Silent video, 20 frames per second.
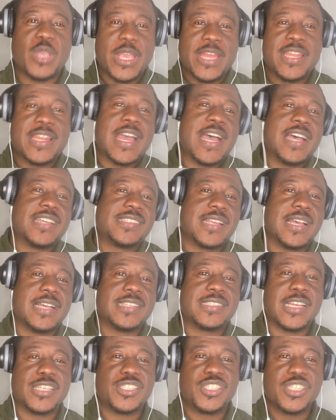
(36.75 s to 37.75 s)
Join us
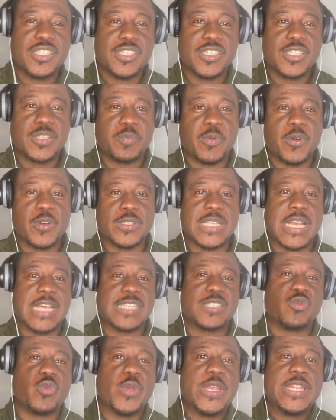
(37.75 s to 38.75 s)
at Ashili Sports
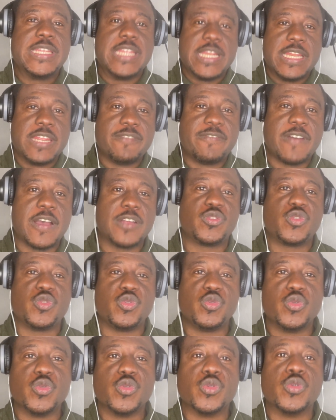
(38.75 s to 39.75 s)
as we deliver
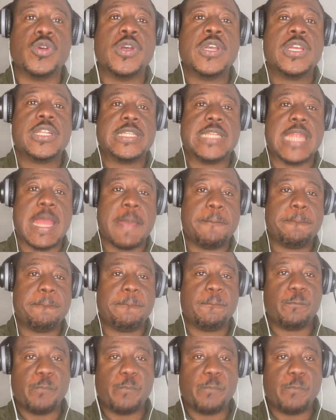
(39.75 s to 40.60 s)
to you the